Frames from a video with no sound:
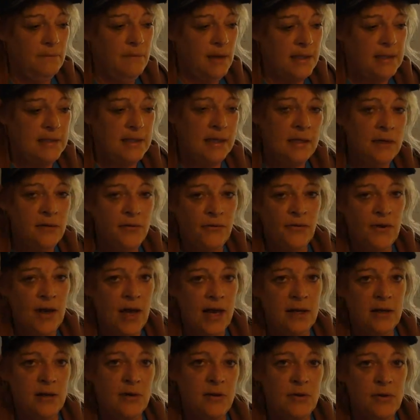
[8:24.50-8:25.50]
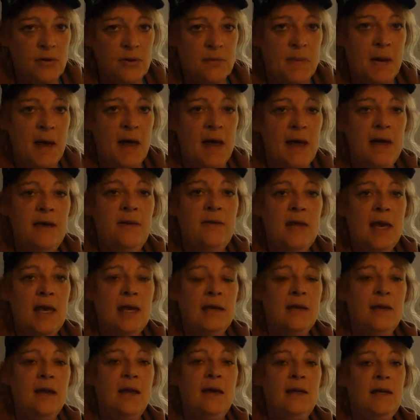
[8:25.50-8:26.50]
identify who's behind
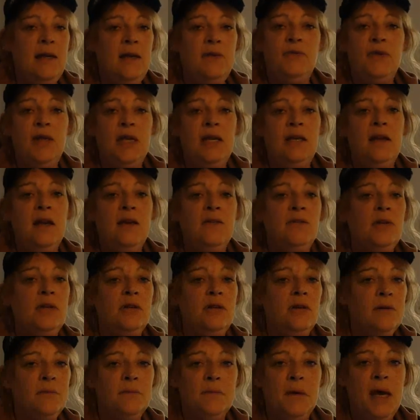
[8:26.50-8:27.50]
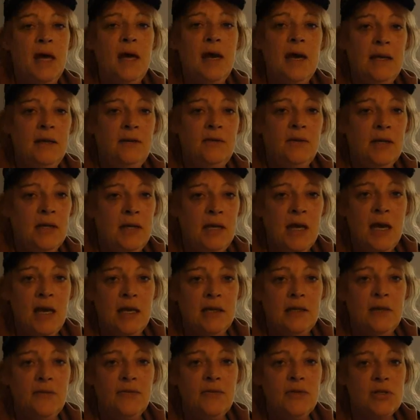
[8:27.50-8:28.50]
that gun if they never look behind the
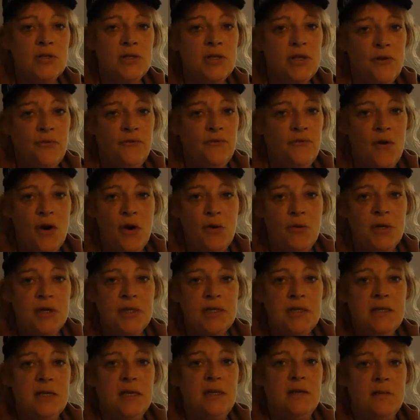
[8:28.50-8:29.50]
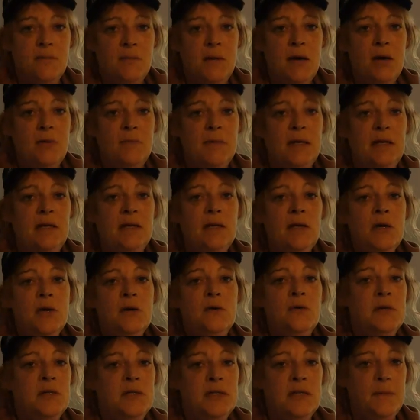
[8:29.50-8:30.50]
gun. If they're so focused in the moment,
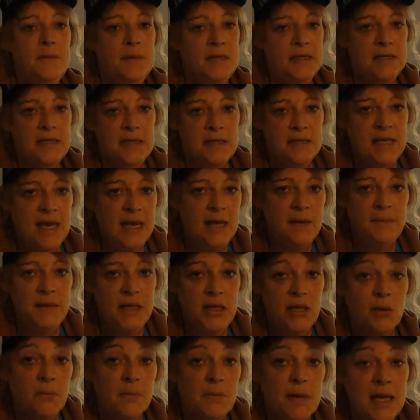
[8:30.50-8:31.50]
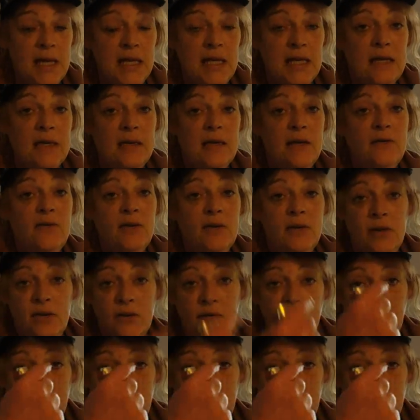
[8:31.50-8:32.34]
when somebody says, hand me your money, and they, you've